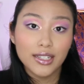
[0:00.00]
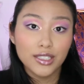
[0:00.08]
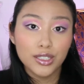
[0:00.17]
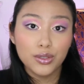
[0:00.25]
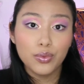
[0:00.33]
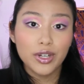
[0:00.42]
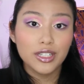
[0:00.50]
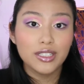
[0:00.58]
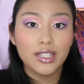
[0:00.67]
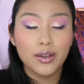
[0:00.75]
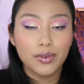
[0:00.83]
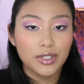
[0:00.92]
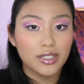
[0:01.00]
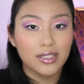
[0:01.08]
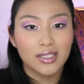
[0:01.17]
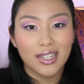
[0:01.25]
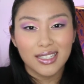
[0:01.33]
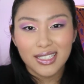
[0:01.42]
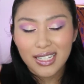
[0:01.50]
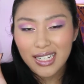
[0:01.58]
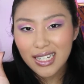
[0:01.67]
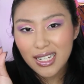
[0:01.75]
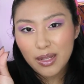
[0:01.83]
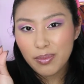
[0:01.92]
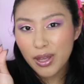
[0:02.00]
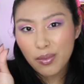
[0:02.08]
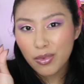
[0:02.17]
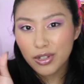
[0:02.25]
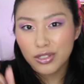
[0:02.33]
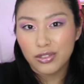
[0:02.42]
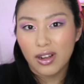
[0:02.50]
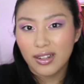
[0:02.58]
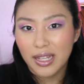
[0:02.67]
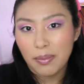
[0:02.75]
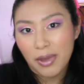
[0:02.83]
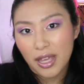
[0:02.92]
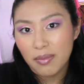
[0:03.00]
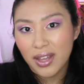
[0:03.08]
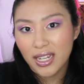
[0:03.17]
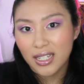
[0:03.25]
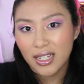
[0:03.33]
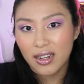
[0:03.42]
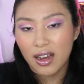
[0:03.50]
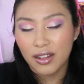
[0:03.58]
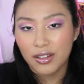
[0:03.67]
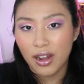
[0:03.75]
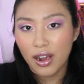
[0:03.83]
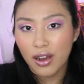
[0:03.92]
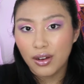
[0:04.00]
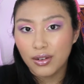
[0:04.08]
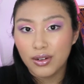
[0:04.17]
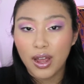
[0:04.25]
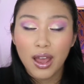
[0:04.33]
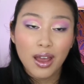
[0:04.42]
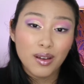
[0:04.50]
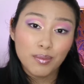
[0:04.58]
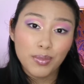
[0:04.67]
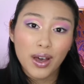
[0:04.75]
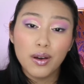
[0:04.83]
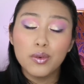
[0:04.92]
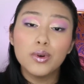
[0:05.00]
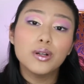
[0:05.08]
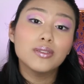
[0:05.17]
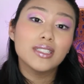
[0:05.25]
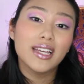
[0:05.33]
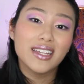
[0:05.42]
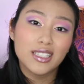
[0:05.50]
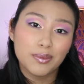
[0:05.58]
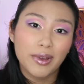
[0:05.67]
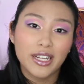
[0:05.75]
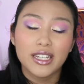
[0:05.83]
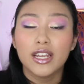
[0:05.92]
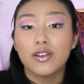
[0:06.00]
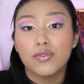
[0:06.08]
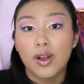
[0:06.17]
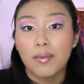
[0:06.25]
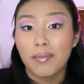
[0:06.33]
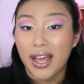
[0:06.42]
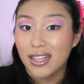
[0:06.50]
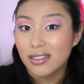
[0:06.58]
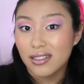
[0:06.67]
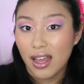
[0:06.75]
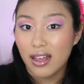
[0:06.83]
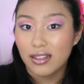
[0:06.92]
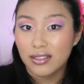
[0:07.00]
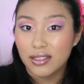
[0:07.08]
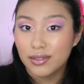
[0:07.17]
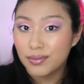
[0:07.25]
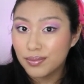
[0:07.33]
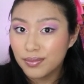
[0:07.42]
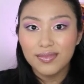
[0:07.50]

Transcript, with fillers: I do wish they were just a teeny bit more strongly pigmented on their own, but what was I expecting from pastels?